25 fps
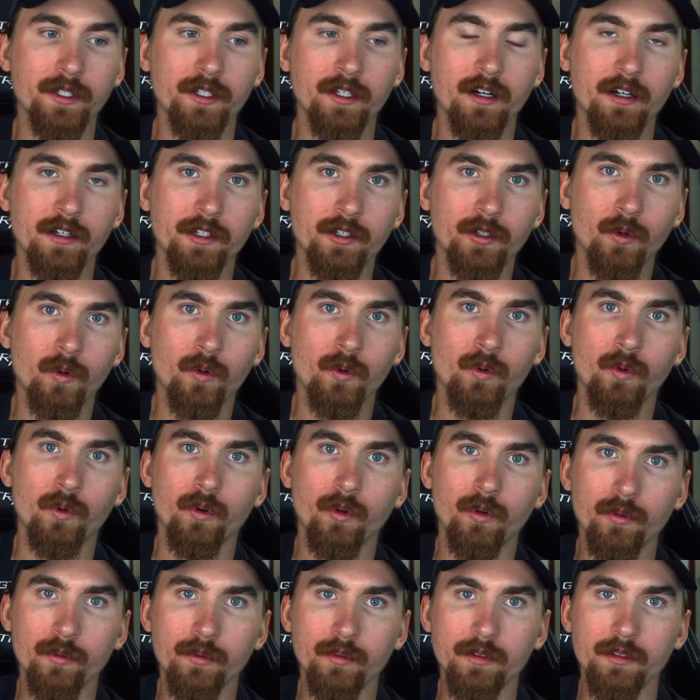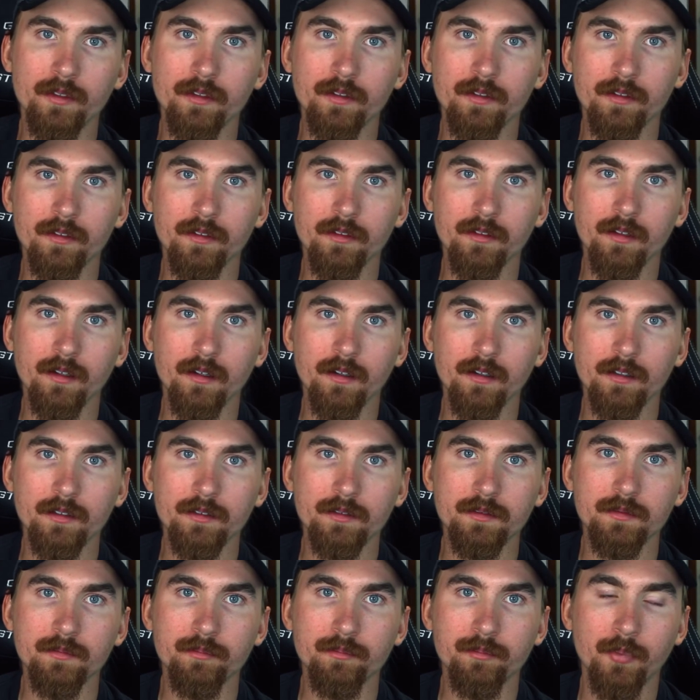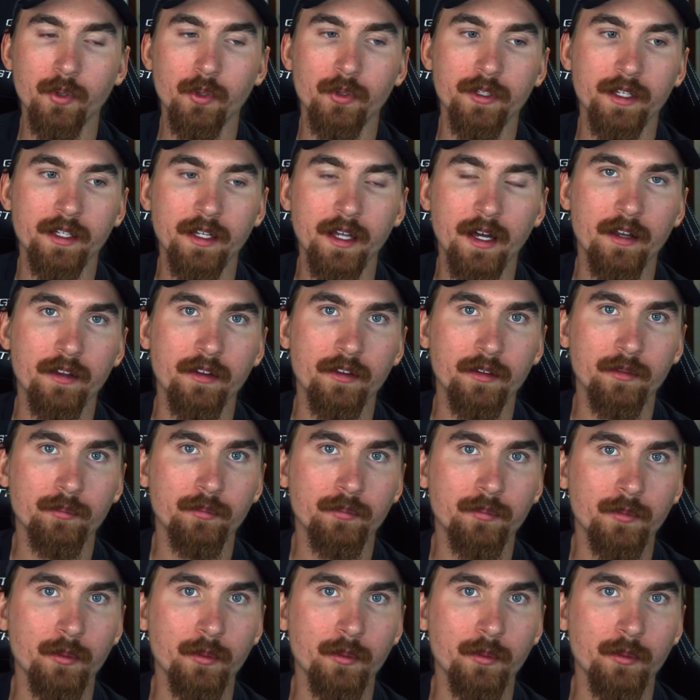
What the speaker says: on it or pulling it out of the